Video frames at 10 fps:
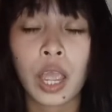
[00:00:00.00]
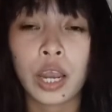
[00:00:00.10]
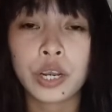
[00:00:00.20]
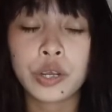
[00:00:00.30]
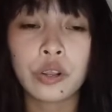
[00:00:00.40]

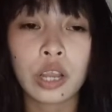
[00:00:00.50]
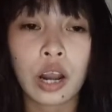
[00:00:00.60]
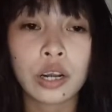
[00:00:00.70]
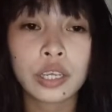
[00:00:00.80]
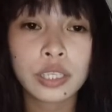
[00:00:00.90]

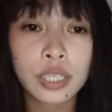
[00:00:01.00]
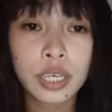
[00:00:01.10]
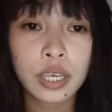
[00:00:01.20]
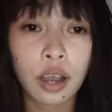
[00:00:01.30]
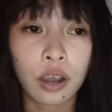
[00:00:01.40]

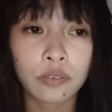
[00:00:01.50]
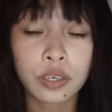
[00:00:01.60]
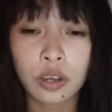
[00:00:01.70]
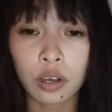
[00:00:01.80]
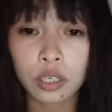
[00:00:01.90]
irregularity of
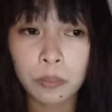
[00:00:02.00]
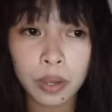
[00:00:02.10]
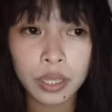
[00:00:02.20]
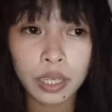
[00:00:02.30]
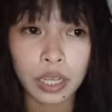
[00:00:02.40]
the
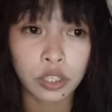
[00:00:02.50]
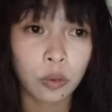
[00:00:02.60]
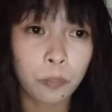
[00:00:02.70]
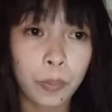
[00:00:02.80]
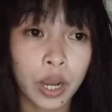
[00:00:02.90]
document as
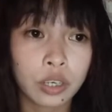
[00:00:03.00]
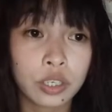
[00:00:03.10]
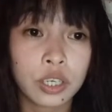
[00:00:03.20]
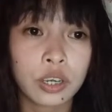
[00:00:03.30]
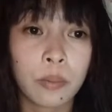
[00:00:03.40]
compared
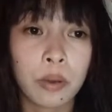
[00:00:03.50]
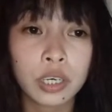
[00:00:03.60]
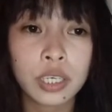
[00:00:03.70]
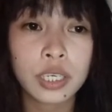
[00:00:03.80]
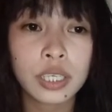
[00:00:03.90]
to the
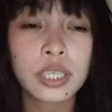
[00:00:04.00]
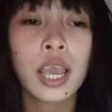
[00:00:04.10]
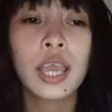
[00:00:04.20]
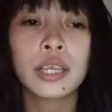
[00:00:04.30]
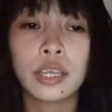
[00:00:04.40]
commodities
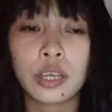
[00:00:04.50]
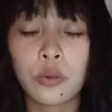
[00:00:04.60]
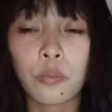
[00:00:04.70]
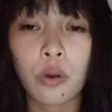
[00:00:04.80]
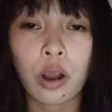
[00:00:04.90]
that
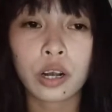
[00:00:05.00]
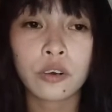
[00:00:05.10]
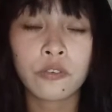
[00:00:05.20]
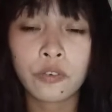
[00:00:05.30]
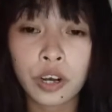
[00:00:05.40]
require
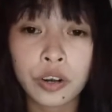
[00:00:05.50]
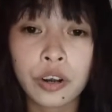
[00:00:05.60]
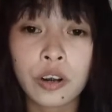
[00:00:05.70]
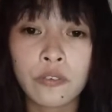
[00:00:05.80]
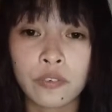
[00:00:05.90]

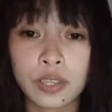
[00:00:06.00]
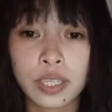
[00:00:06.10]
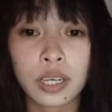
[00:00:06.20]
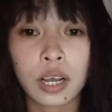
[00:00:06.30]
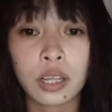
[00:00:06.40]
further
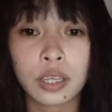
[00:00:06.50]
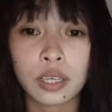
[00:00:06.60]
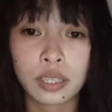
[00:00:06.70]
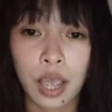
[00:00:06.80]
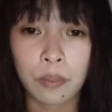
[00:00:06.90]
physical
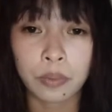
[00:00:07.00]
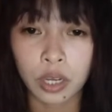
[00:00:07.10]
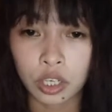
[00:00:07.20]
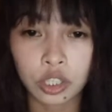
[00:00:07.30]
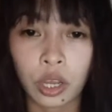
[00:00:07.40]

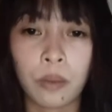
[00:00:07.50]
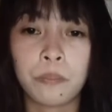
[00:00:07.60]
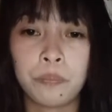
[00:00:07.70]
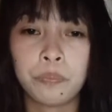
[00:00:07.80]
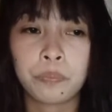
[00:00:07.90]
examination.
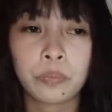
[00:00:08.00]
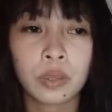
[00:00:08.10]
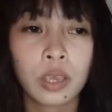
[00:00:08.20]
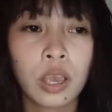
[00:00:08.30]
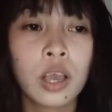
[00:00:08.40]

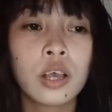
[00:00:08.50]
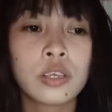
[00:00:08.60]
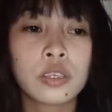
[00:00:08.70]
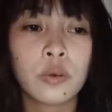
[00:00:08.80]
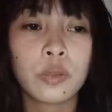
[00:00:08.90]

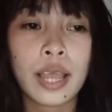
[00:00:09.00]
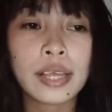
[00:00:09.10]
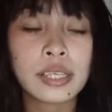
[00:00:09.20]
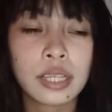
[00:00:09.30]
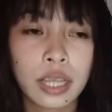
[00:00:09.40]
So
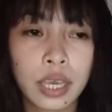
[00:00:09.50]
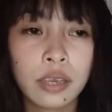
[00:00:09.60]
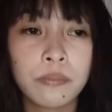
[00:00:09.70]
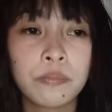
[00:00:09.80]
lastly,